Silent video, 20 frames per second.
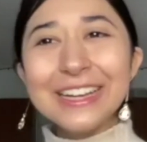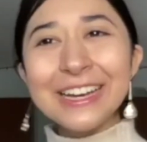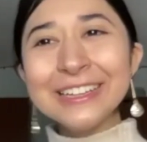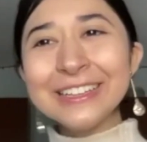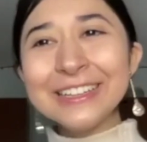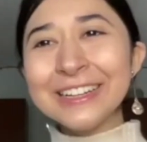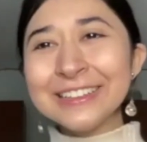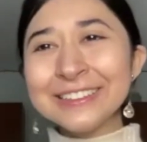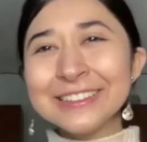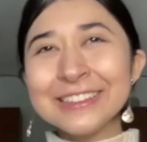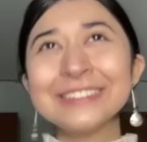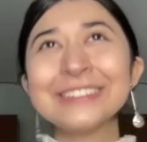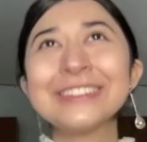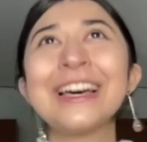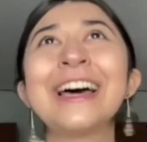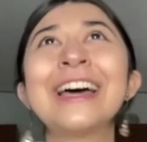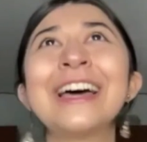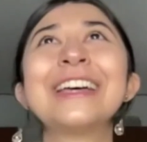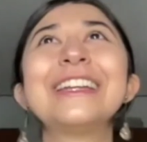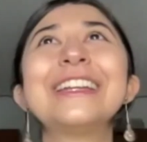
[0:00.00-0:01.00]
and
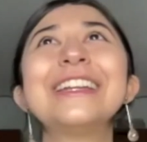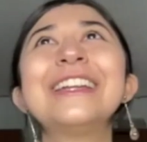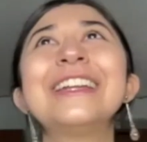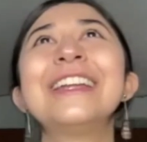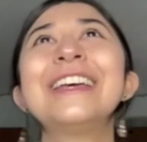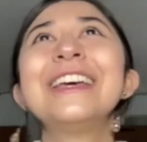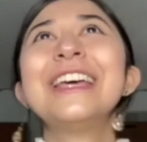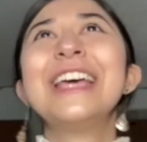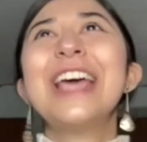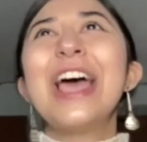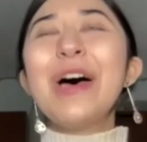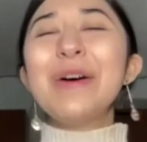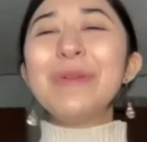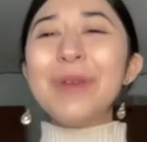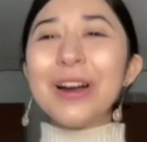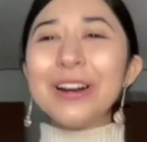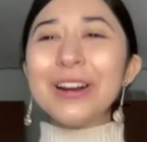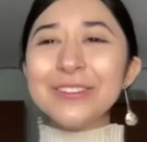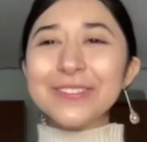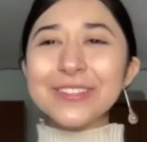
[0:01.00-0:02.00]
that a
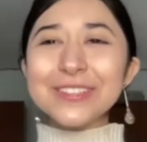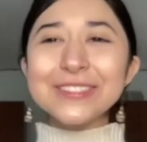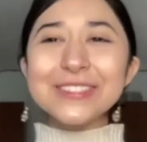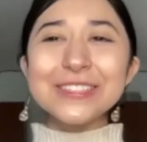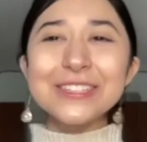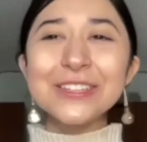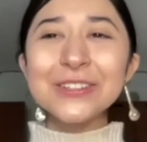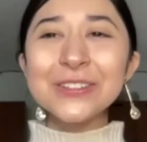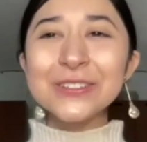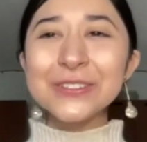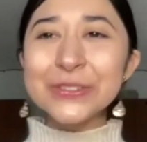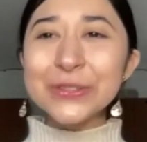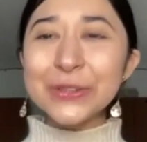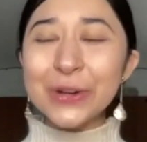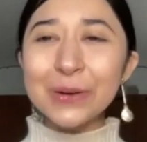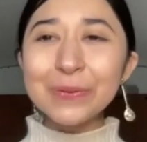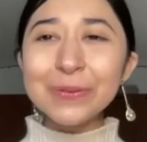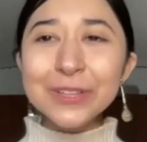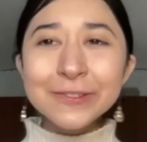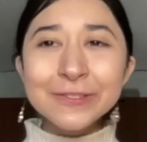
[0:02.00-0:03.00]
part of this too is,
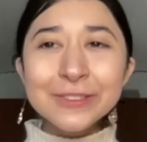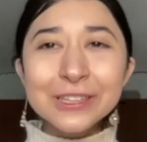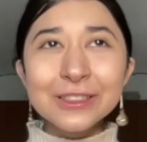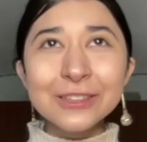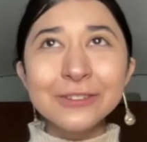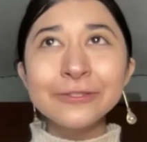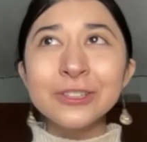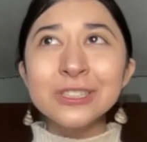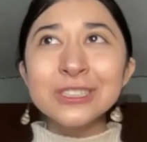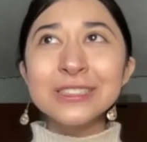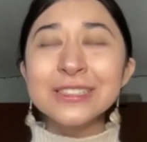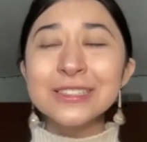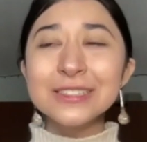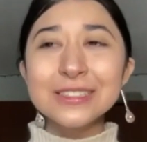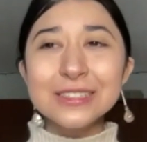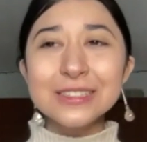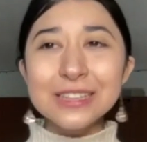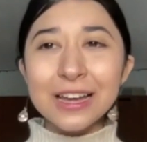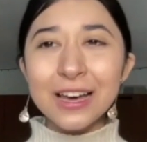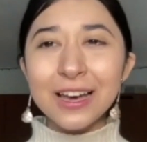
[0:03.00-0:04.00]
uplifting the
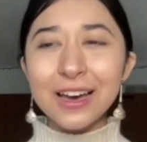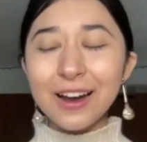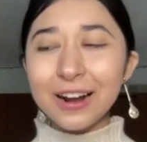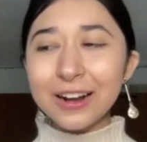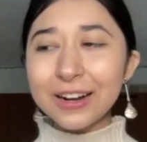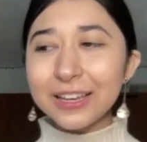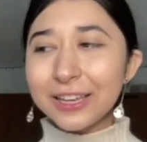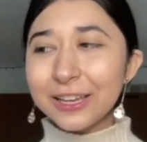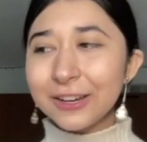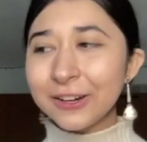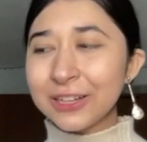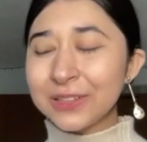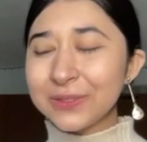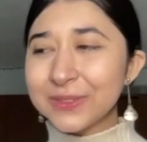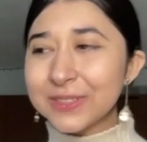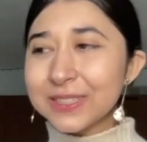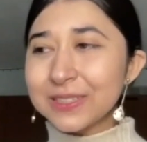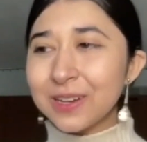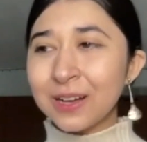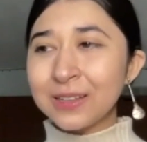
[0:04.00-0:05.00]
voices that are here in
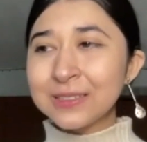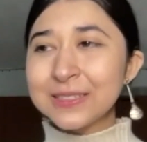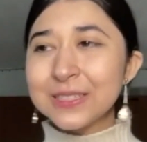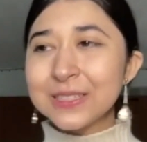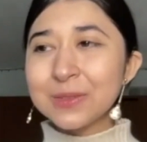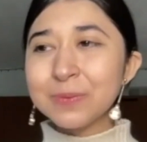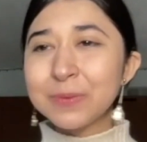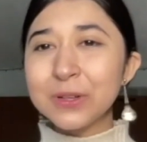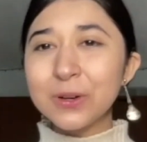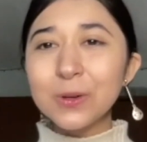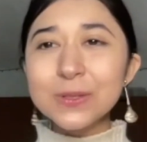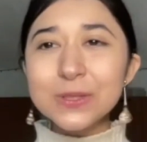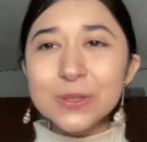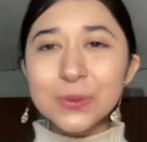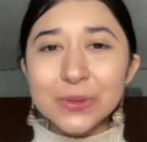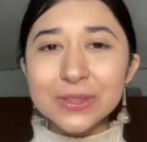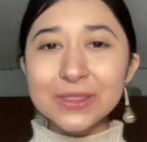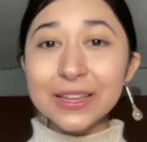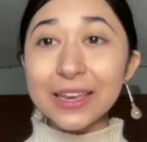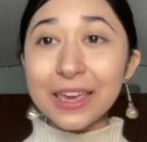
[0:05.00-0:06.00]
Wisconsin, but also
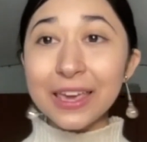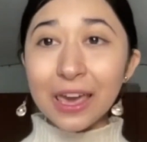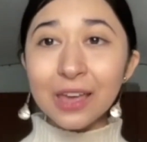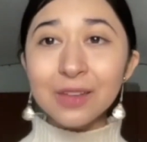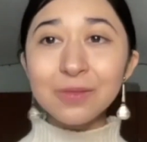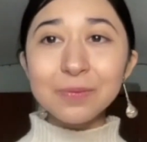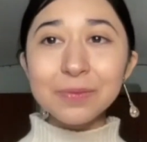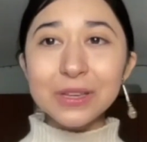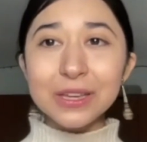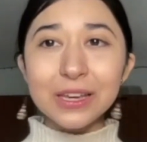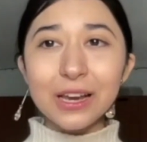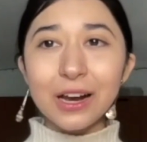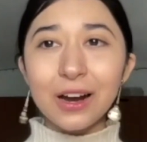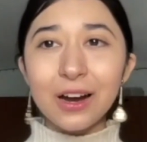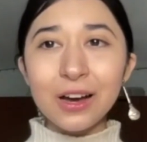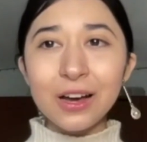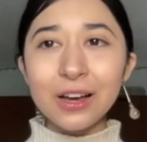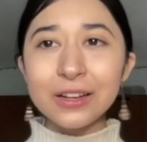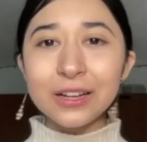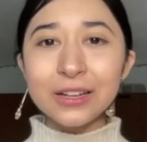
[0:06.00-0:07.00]
what they can be
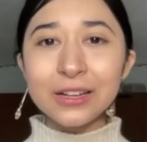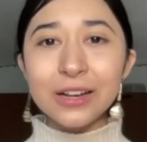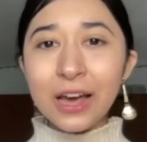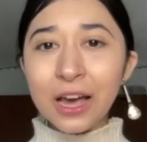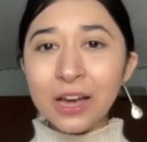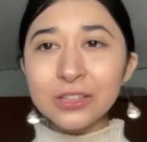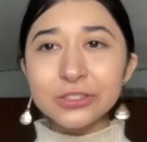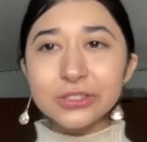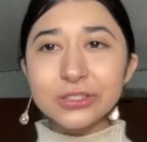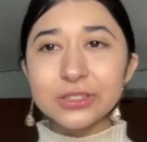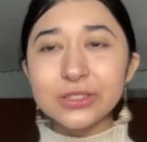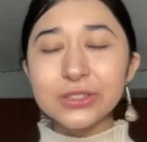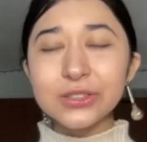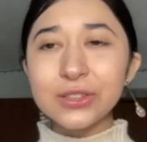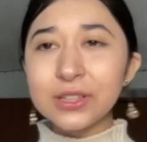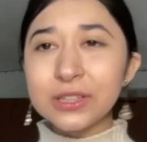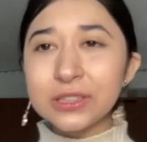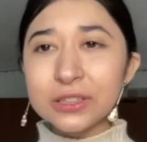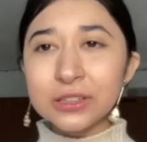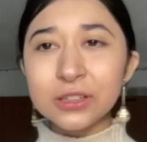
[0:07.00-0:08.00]
on a
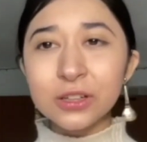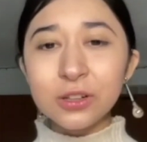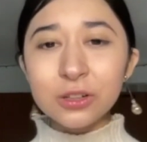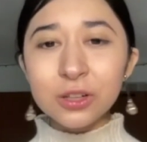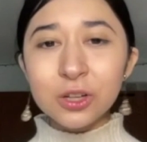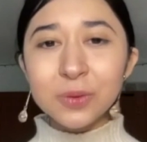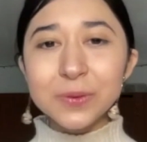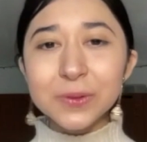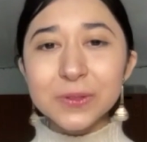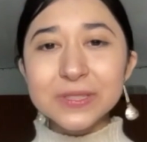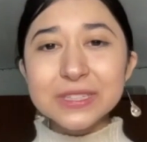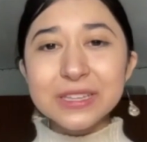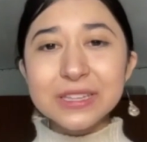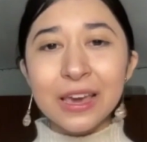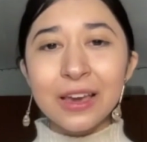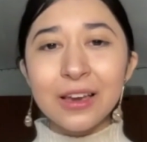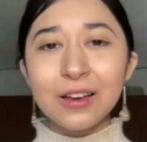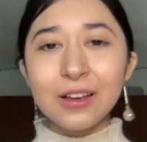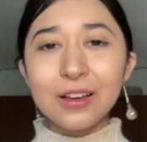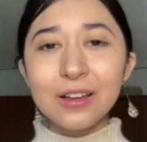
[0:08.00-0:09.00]
national and on a global
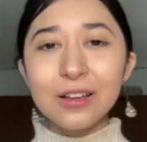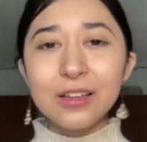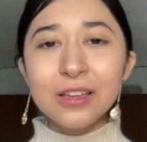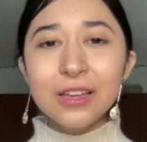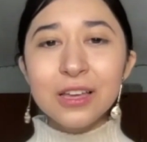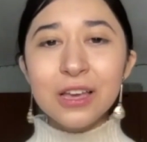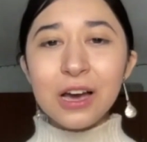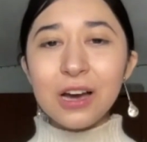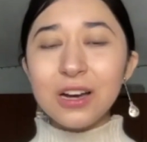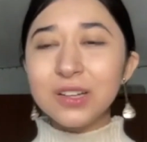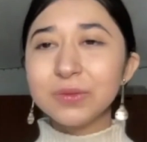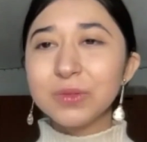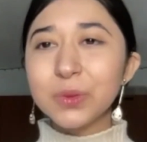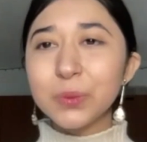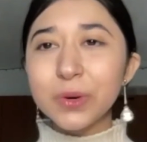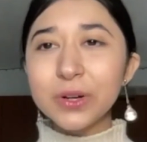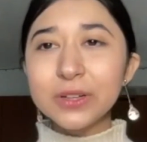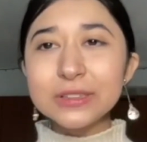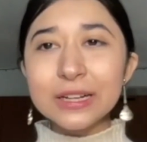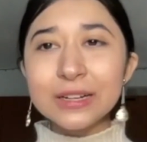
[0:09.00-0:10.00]
scale. The
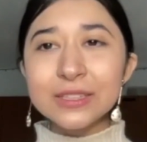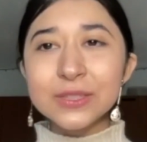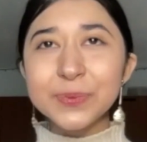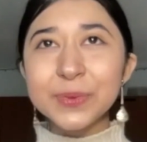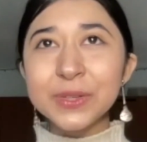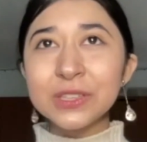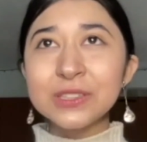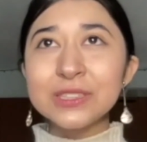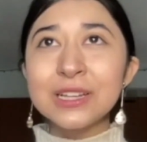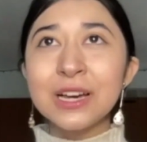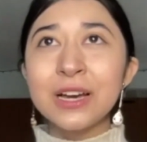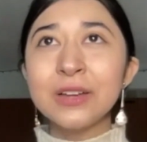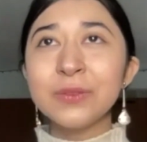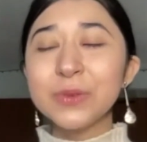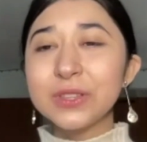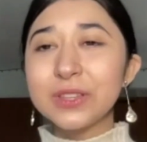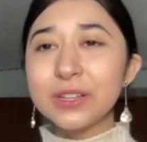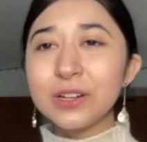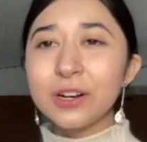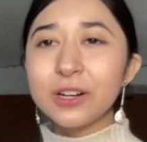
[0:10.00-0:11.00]
work that is being done
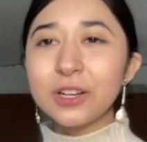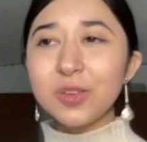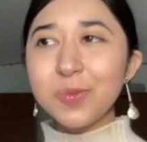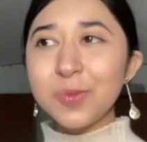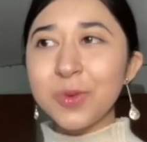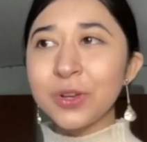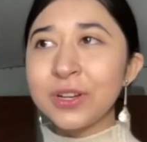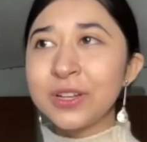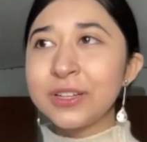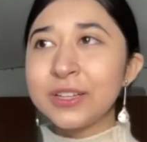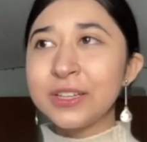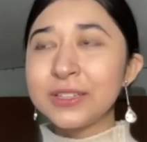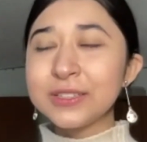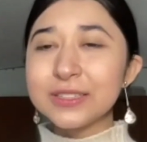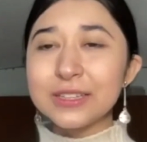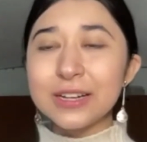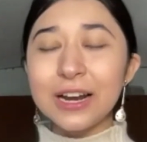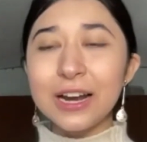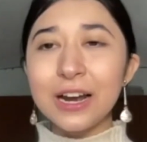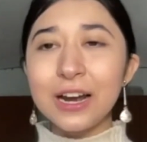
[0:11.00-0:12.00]
within our communities
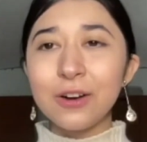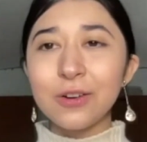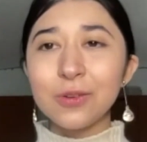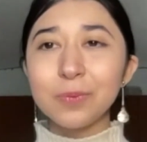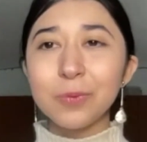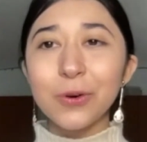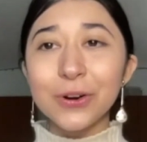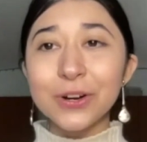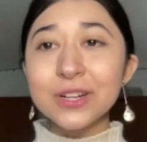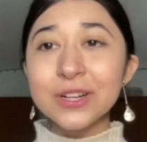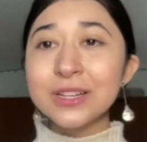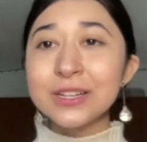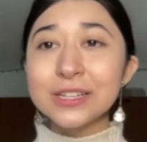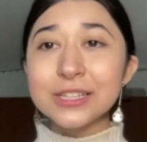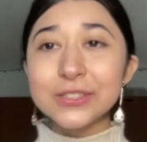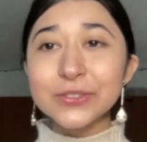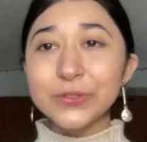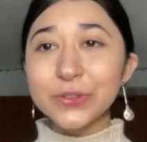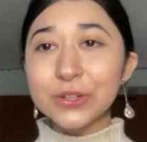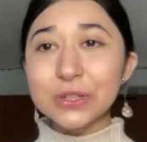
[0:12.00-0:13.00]
and how important it
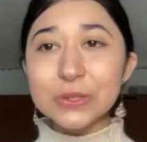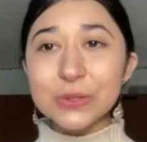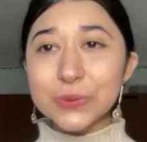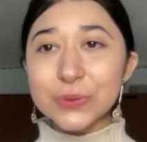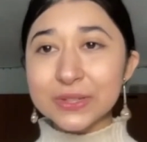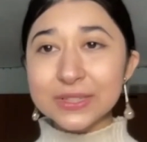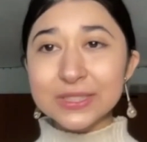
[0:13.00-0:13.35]
is for it to